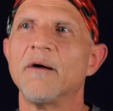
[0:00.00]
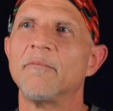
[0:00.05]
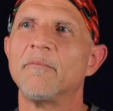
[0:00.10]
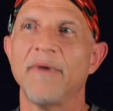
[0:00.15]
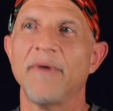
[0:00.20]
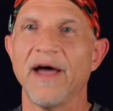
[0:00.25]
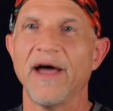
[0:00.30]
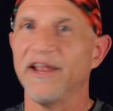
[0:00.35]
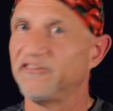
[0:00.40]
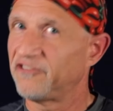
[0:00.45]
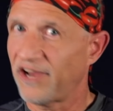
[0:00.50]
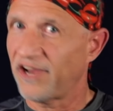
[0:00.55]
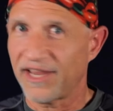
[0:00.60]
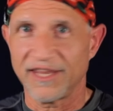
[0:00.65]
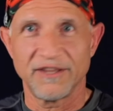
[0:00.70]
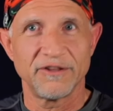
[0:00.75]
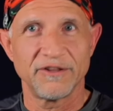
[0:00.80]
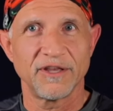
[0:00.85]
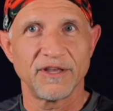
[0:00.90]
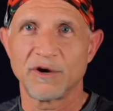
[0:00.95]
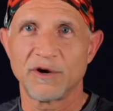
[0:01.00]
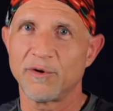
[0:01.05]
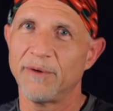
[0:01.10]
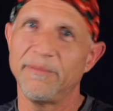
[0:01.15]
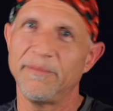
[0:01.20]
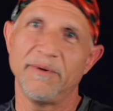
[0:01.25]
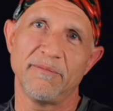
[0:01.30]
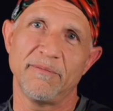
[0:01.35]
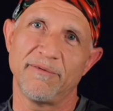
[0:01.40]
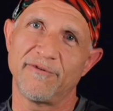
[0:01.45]
by checking the
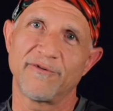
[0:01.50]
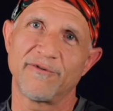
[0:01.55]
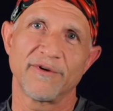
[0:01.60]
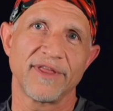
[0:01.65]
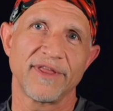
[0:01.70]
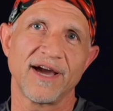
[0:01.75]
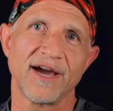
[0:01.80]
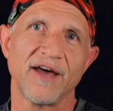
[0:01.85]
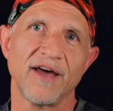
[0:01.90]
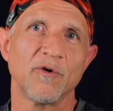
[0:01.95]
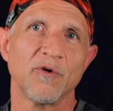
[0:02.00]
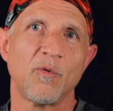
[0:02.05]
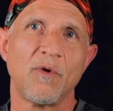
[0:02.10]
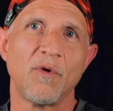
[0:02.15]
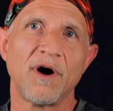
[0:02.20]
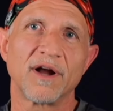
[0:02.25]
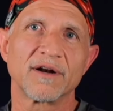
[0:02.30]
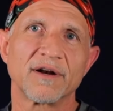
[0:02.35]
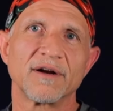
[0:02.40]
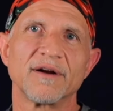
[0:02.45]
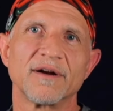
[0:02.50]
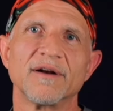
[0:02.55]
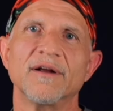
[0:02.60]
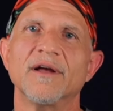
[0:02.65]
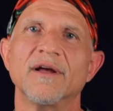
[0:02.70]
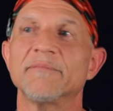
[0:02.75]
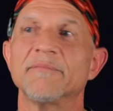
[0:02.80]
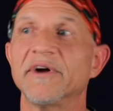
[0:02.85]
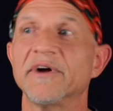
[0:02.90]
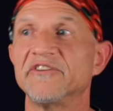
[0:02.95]
equipment before they got in the water,
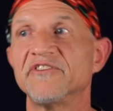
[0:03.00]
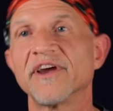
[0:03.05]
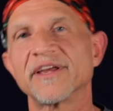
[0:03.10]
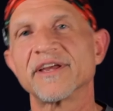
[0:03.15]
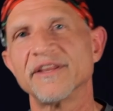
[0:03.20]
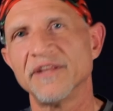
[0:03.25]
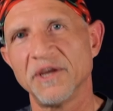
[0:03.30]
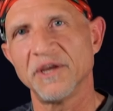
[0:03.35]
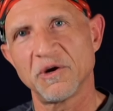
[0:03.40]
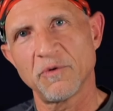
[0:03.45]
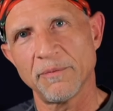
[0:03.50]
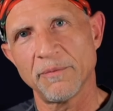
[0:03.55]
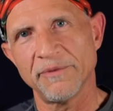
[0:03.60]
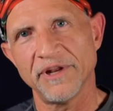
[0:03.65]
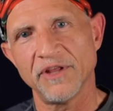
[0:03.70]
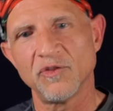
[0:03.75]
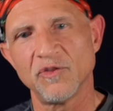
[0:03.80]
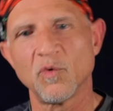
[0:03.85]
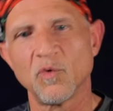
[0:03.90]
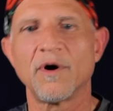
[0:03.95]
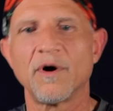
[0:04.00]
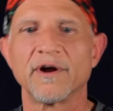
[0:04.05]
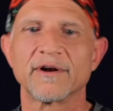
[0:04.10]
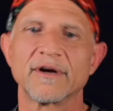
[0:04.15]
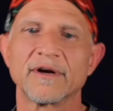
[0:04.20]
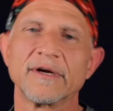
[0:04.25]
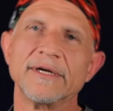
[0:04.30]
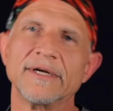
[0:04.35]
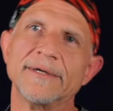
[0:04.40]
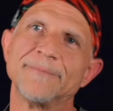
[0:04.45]
by checking the equipment in the
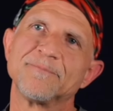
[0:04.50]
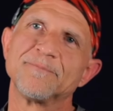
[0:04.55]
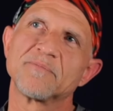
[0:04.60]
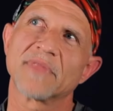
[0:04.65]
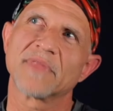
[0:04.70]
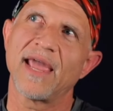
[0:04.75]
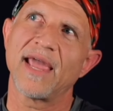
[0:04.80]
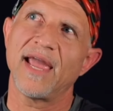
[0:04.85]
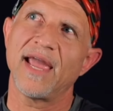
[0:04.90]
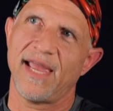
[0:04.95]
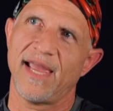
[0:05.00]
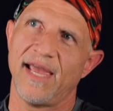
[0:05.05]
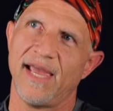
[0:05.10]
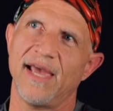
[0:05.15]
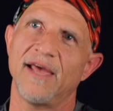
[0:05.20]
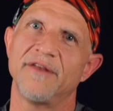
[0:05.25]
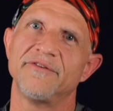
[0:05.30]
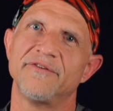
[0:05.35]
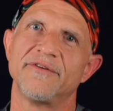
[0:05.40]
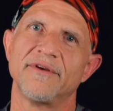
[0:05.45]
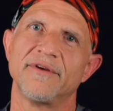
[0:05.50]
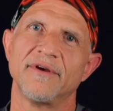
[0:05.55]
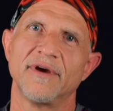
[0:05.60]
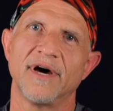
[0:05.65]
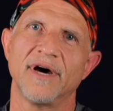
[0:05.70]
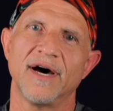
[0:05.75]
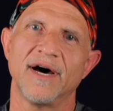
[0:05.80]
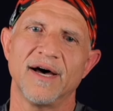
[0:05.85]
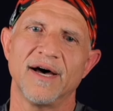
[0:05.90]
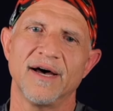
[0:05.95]
water, and
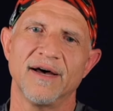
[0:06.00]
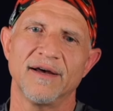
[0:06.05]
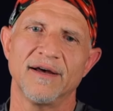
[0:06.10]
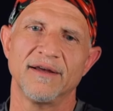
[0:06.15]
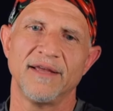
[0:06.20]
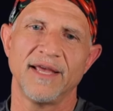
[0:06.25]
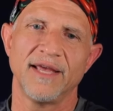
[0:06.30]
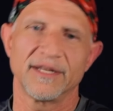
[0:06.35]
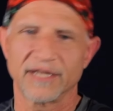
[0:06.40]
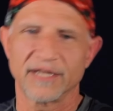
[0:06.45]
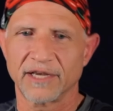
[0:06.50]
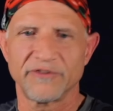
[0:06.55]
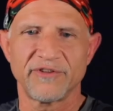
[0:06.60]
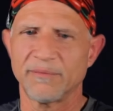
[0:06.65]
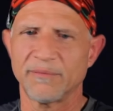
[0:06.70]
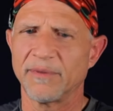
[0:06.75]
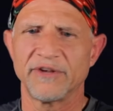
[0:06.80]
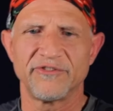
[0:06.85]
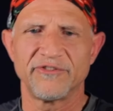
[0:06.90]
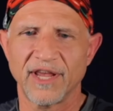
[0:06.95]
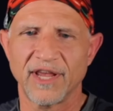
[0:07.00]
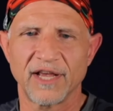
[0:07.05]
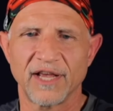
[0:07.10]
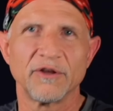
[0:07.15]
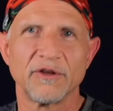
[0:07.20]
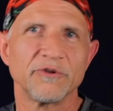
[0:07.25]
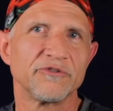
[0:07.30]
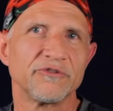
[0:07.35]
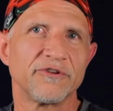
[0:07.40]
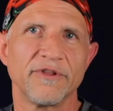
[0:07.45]
like I said, by staying
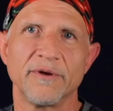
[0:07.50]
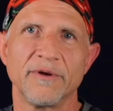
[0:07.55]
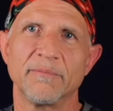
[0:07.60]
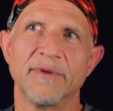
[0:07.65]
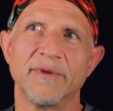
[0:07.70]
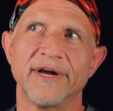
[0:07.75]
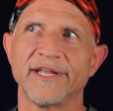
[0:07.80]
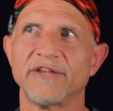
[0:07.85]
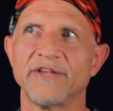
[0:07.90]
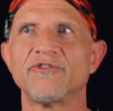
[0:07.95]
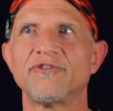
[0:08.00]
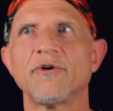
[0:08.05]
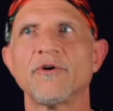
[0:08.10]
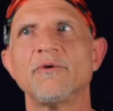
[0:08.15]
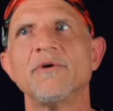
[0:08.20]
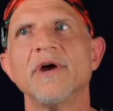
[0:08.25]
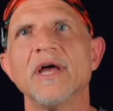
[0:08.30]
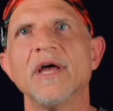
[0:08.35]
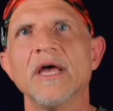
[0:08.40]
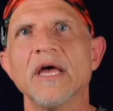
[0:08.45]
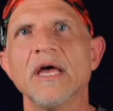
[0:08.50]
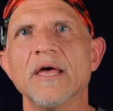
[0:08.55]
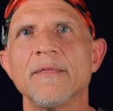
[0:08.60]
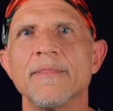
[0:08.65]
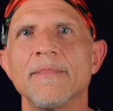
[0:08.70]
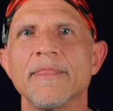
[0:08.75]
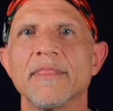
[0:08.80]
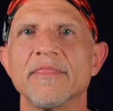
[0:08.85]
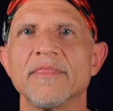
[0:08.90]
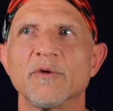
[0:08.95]
close to their buddy. So
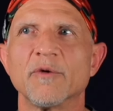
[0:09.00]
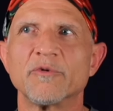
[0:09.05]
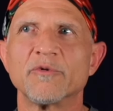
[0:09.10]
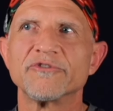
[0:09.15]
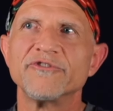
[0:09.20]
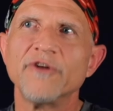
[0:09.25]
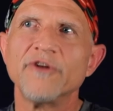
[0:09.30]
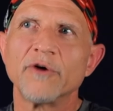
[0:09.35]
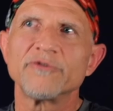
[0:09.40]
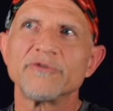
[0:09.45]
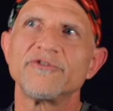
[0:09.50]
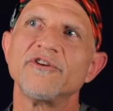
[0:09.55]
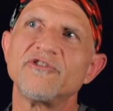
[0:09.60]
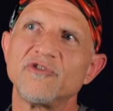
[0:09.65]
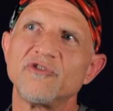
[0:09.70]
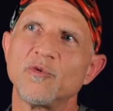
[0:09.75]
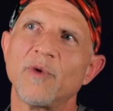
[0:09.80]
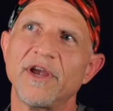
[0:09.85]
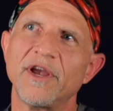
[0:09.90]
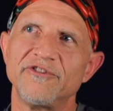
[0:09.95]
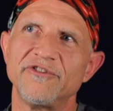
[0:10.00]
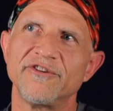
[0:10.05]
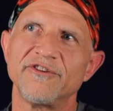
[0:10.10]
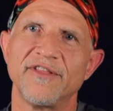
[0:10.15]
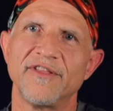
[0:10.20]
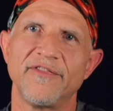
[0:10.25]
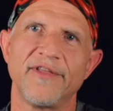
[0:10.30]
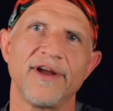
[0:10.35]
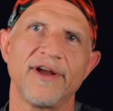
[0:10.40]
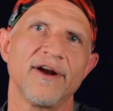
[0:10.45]
there was no situation
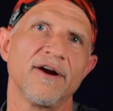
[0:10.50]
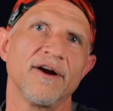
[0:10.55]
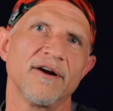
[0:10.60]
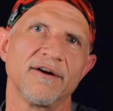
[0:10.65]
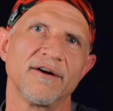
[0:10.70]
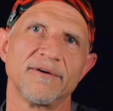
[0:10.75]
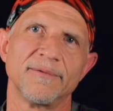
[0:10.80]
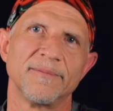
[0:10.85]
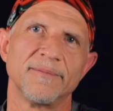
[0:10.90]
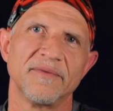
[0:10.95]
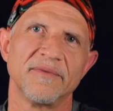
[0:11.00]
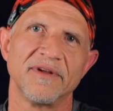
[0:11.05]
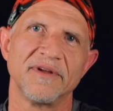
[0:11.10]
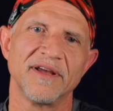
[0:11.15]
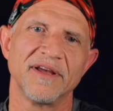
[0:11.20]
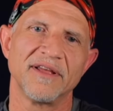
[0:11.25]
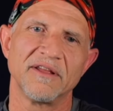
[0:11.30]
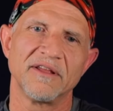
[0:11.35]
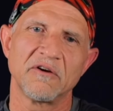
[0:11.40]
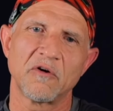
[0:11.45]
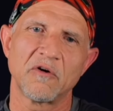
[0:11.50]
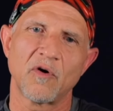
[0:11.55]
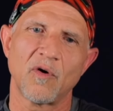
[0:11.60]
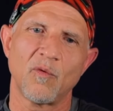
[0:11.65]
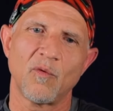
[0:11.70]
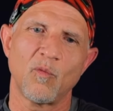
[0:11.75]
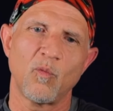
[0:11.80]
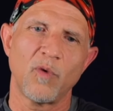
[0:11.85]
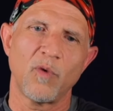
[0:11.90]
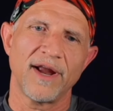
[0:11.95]
in there
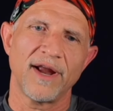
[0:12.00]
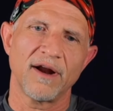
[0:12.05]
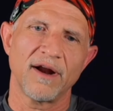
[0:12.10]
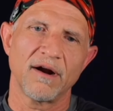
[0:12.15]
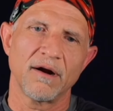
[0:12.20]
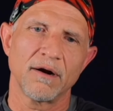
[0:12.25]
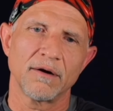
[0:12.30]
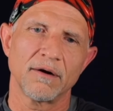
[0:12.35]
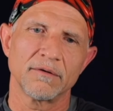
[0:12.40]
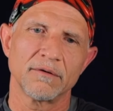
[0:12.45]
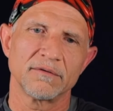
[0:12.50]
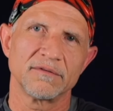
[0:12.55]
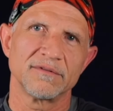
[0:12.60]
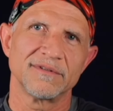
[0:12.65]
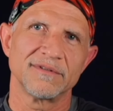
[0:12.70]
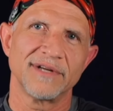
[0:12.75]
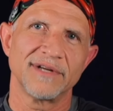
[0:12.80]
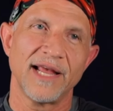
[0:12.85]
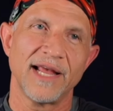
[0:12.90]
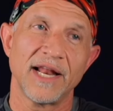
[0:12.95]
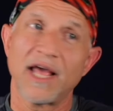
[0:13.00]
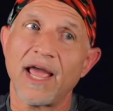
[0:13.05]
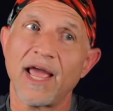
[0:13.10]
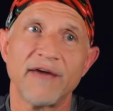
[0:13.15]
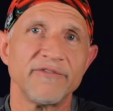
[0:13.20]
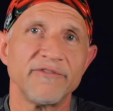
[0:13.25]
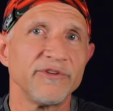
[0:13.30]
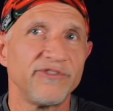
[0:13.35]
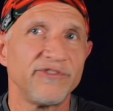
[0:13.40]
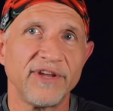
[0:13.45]
where, and I
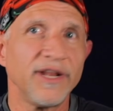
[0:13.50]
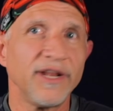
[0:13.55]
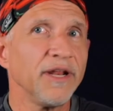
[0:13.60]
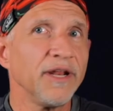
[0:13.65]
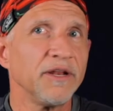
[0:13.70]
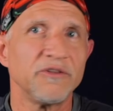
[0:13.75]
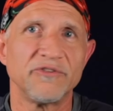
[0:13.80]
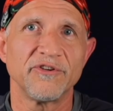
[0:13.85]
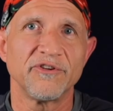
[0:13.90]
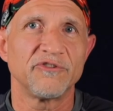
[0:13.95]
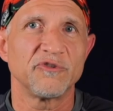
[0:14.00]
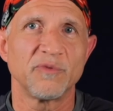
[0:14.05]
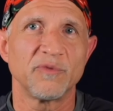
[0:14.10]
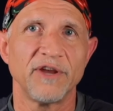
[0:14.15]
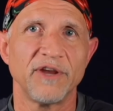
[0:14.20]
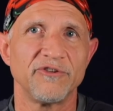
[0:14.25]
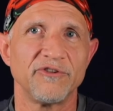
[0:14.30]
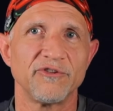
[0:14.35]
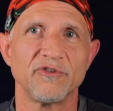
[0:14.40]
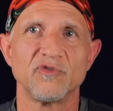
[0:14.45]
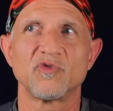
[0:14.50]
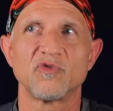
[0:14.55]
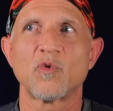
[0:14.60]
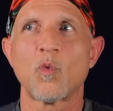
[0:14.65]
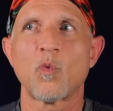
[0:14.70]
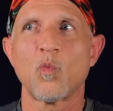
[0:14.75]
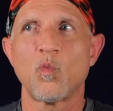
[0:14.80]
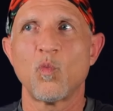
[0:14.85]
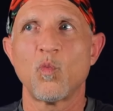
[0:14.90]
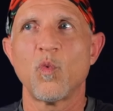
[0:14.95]
haven't seen any situations
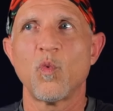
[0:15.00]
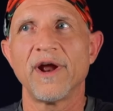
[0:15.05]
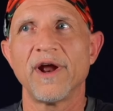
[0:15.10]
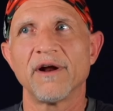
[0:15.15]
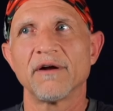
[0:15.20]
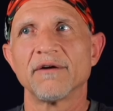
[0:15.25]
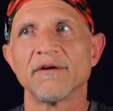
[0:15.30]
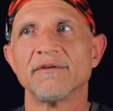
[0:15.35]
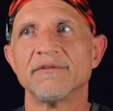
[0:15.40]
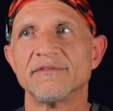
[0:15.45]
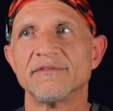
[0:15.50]
where